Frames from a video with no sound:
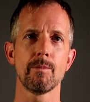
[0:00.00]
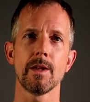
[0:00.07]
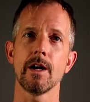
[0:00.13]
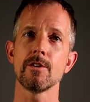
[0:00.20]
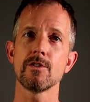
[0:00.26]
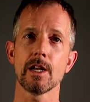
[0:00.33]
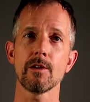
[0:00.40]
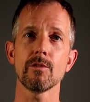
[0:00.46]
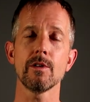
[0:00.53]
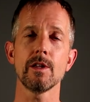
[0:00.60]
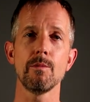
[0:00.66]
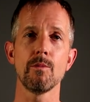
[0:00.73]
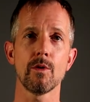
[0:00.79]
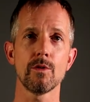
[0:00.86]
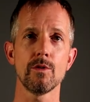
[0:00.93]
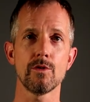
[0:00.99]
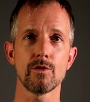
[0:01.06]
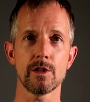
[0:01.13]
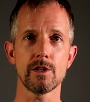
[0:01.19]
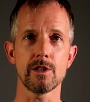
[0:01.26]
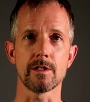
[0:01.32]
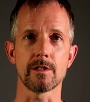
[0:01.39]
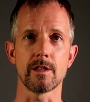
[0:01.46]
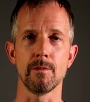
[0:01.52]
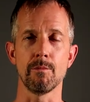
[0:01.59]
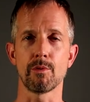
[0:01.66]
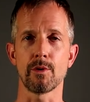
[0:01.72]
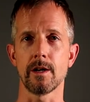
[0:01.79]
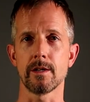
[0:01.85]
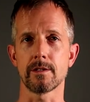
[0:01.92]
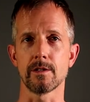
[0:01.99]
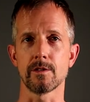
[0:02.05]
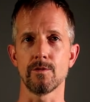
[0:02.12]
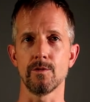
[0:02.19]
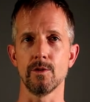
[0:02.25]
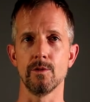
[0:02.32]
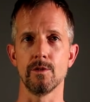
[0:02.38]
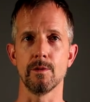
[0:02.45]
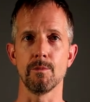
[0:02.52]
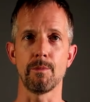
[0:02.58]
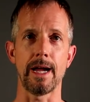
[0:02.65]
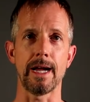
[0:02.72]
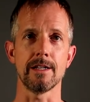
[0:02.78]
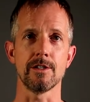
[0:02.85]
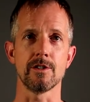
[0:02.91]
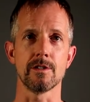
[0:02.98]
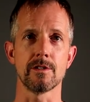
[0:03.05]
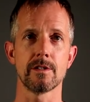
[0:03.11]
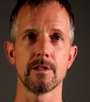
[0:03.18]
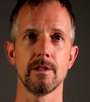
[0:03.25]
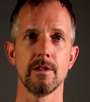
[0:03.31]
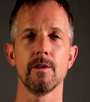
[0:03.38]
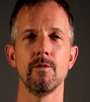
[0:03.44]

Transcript: are generally more nutritious than processed foods and packages.